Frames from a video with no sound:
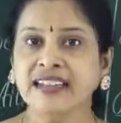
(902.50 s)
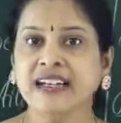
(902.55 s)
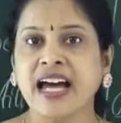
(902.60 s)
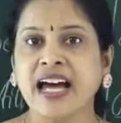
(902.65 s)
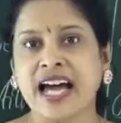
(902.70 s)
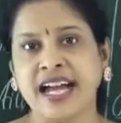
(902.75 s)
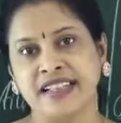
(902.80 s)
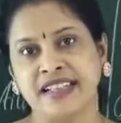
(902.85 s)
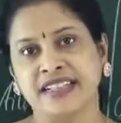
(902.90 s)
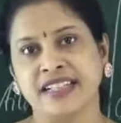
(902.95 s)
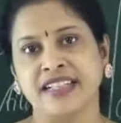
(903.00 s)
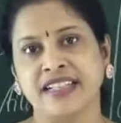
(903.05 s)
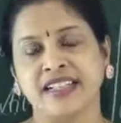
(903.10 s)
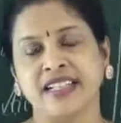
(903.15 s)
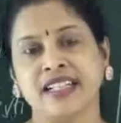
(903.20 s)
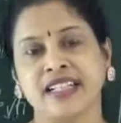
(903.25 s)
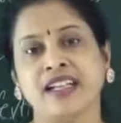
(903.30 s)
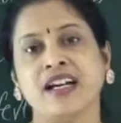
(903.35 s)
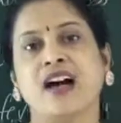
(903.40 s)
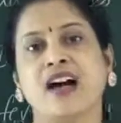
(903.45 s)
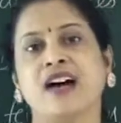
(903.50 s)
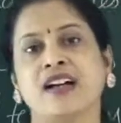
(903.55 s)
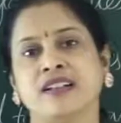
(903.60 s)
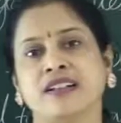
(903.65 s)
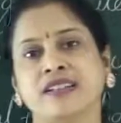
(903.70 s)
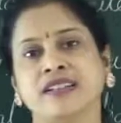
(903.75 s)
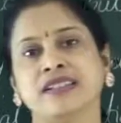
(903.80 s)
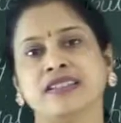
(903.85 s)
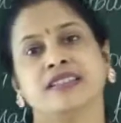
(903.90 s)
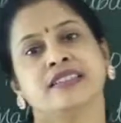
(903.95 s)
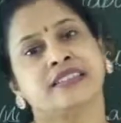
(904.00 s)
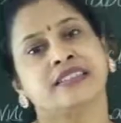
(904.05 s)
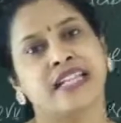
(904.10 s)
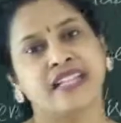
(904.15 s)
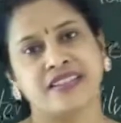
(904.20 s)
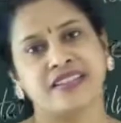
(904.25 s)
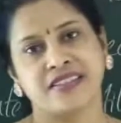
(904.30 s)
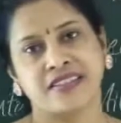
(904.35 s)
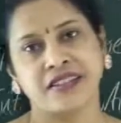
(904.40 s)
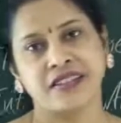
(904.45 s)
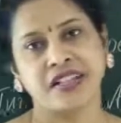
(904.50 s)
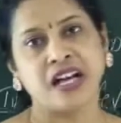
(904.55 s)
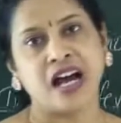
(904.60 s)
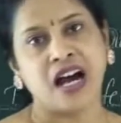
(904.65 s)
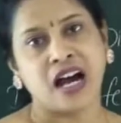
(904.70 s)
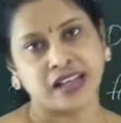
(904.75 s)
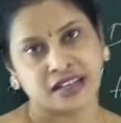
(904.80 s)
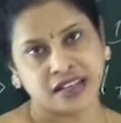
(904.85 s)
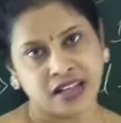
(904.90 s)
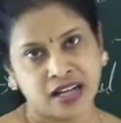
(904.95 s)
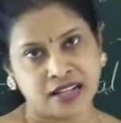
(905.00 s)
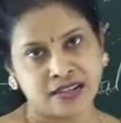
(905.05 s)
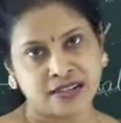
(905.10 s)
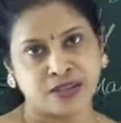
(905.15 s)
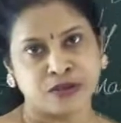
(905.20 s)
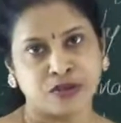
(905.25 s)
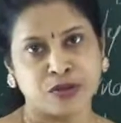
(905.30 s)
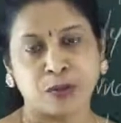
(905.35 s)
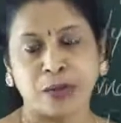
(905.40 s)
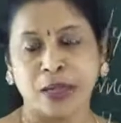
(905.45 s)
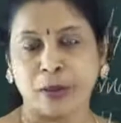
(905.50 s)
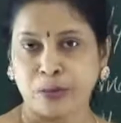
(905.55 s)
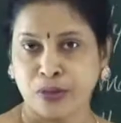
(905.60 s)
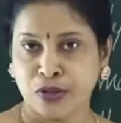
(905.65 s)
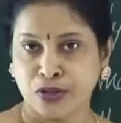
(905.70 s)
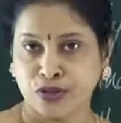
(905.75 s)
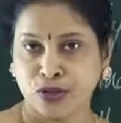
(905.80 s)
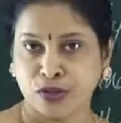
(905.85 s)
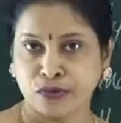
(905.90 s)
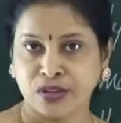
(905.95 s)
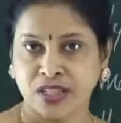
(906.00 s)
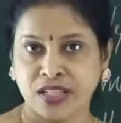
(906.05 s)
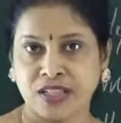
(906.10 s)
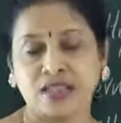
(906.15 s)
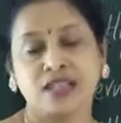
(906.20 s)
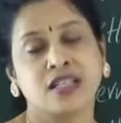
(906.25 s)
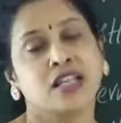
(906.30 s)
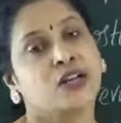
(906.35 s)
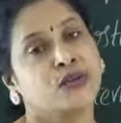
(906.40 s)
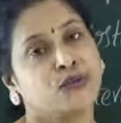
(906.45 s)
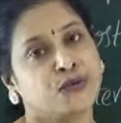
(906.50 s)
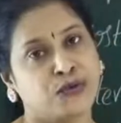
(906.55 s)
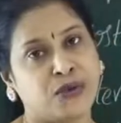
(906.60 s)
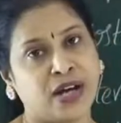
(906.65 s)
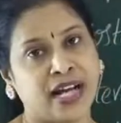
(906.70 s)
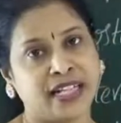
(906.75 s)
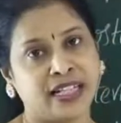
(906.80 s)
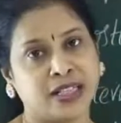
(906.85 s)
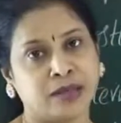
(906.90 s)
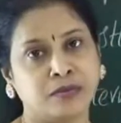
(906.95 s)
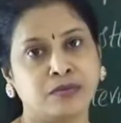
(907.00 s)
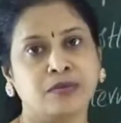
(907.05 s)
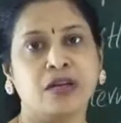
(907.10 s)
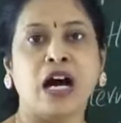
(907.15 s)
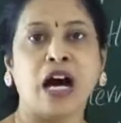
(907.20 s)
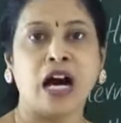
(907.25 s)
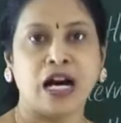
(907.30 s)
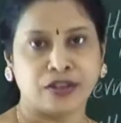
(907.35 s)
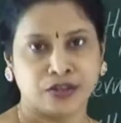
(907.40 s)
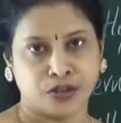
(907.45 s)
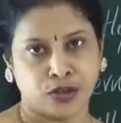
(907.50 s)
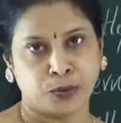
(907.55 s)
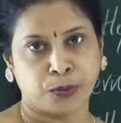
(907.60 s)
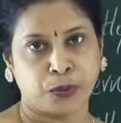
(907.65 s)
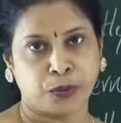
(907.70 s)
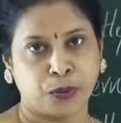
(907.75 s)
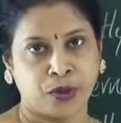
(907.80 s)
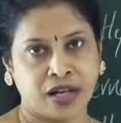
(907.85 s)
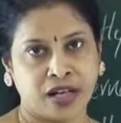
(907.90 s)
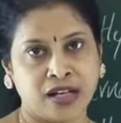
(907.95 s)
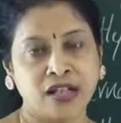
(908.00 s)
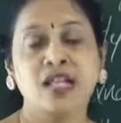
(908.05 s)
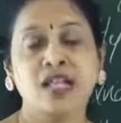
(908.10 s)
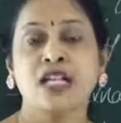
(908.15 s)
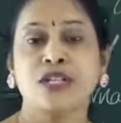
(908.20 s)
the antennae are the sensory organs of the members of this phylum Arthropoda.